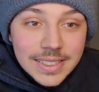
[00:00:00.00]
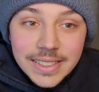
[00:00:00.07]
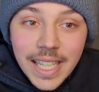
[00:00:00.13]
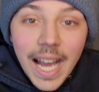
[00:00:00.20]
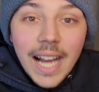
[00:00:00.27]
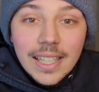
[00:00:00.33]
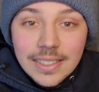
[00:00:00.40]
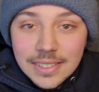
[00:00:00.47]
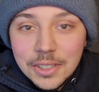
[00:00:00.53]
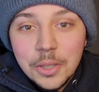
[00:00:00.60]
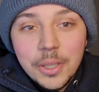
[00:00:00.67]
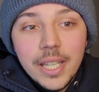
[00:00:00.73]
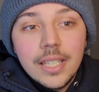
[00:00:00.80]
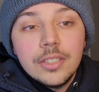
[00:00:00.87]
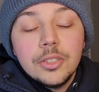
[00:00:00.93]
Yeah.
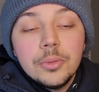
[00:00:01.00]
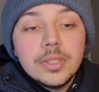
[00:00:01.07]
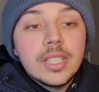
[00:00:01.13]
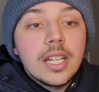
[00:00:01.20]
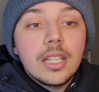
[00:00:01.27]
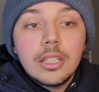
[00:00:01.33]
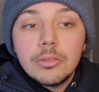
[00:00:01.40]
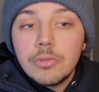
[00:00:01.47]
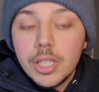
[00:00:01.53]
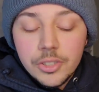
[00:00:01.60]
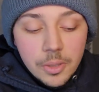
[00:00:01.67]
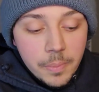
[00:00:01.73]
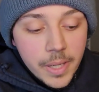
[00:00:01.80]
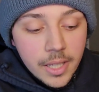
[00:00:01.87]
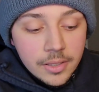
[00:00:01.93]
Okay, so he's not going to
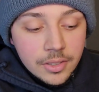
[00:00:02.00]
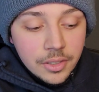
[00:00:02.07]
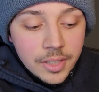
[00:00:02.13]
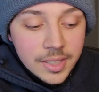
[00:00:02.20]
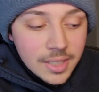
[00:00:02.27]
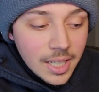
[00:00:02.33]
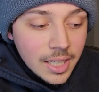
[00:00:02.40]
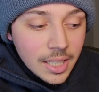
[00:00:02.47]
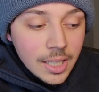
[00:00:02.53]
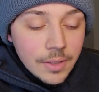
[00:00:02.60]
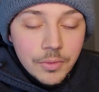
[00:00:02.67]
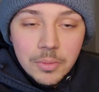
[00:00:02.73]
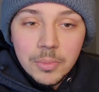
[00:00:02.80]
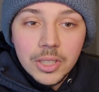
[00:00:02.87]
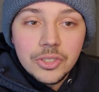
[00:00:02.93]
rush the passer. He's not going to
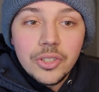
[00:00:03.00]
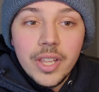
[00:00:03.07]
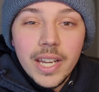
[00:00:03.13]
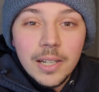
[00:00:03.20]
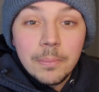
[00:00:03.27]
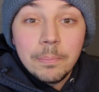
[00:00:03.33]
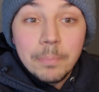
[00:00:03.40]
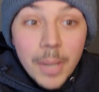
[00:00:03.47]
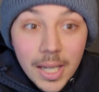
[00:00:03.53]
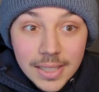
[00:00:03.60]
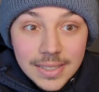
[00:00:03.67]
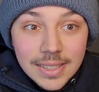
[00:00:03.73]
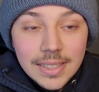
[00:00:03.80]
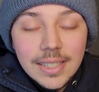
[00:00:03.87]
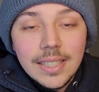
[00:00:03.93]
give you much there,
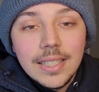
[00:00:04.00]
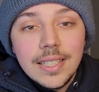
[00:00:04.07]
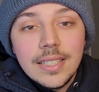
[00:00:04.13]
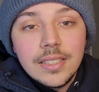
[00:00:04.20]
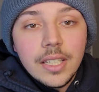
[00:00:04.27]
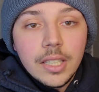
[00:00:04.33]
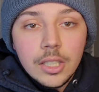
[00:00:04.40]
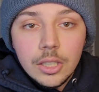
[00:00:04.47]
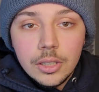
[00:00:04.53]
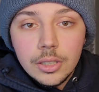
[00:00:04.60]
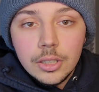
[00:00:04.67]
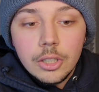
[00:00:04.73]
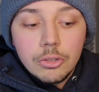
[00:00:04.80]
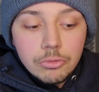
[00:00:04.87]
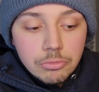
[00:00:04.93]
but he's a
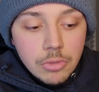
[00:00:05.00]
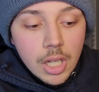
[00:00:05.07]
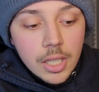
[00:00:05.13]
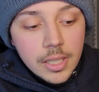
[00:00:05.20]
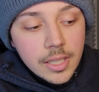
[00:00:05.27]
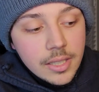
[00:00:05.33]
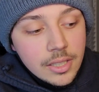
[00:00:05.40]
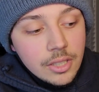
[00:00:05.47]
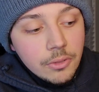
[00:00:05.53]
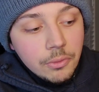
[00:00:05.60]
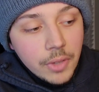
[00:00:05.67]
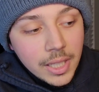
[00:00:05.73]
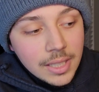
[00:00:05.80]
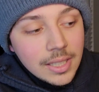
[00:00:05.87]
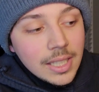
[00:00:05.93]
good
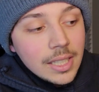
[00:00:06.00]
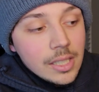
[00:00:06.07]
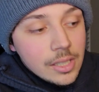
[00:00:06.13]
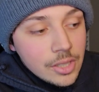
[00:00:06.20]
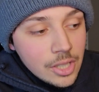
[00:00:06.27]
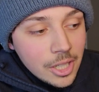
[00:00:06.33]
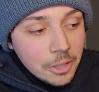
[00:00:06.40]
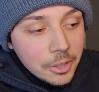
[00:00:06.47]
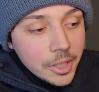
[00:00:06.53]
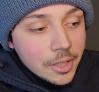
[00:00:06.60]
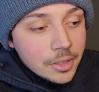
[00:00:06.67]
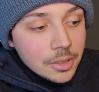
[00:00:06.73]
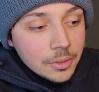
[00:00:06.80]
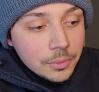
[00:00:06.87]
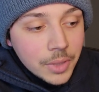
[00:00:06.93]
run-defending
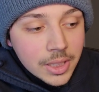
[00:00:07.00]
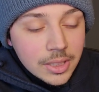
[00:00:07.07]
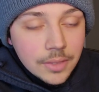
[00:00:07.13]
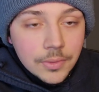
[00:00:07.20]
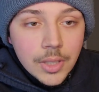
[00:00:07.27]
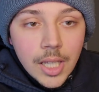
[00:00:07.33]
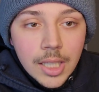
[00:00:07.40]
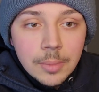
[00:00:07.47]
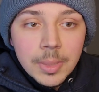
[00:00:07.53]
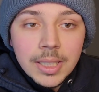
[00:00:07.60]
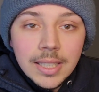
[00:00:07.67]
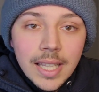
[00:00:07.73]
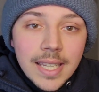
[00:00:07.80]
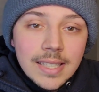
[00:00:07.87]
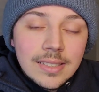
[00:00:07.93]
interior defensive
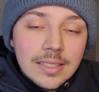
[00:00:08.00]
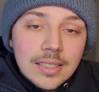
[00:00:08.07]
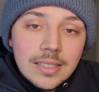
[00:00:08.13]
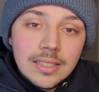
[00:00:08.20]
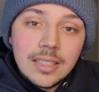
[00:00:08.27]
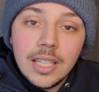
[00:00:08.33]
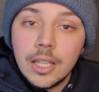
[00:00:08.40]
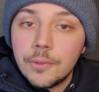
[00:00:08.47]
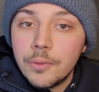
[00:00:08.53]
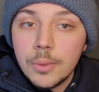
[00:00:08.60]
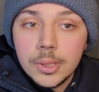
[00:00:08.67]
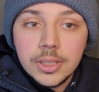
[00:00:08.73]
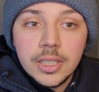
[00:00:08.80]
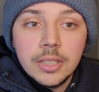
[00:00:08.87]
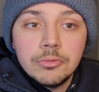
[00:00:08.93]
lineman. Last season, he had
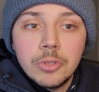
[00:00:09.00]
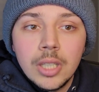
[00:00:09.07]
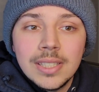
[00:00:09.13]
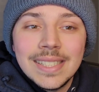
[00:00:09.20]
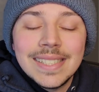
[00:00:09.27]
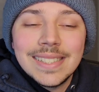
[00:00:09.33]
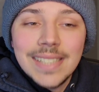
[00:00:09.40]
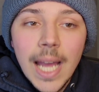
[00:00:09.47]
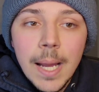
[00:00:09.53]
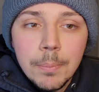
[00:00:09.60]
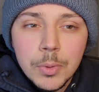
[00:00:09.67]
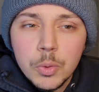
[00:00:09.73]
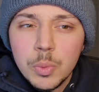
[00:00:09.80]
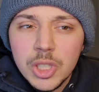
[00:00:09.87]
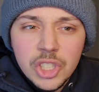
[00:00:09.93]
14 run
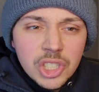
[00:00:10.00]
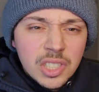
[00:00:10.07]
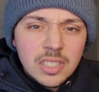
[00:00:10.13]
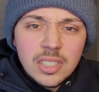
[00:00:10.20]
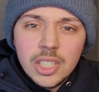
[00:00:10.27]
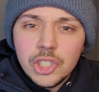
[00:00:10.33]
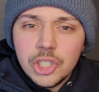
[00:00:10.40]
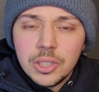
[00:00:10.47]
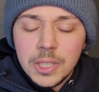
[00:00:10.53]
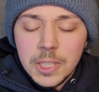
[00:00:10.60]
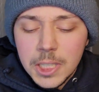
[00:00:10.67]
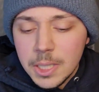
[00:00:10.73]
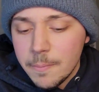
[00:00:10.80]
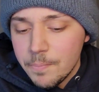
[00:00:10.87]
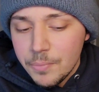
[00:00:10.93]
stops, which is
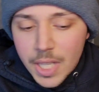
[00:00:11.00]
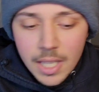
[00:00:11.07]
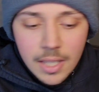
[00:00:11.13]
essentially